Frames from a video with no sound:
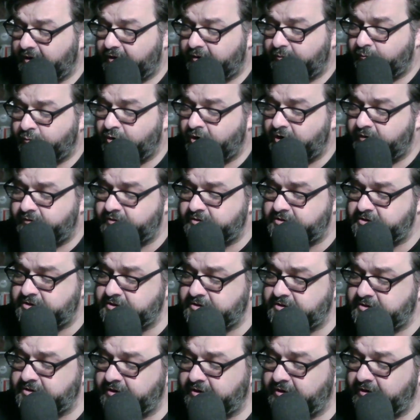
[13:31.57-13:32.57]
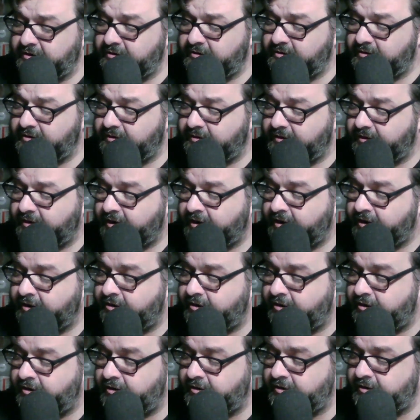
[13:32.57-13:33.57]
Breakfast is here, I
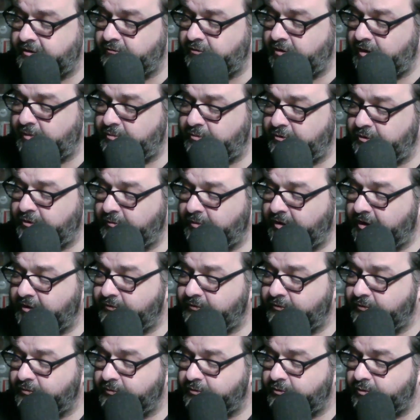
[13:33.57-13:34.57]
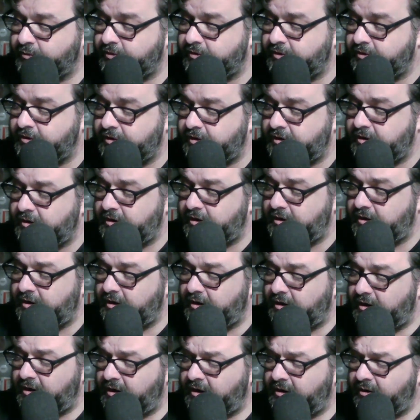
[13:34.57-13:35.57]
call and rap on the bathroom door.
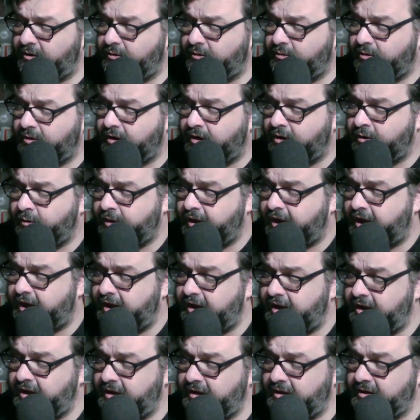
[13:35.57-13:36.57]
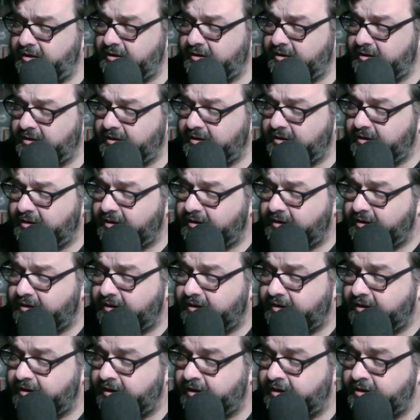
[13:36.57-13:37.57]
Oh, okay.
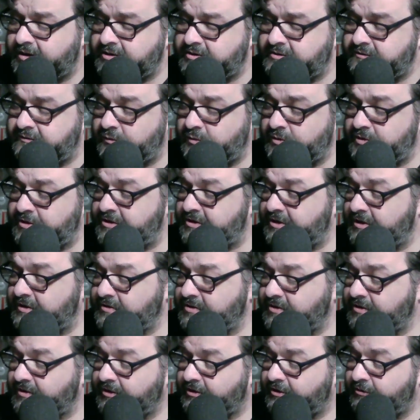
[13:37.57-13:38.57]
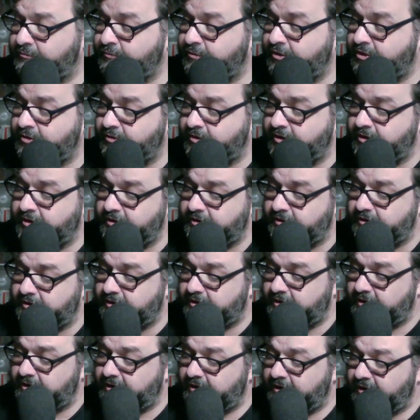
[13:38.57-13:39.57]
Anna's voice sounds a little muted.
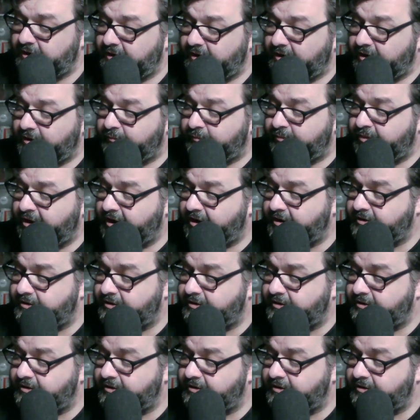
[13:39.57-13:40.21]
Back in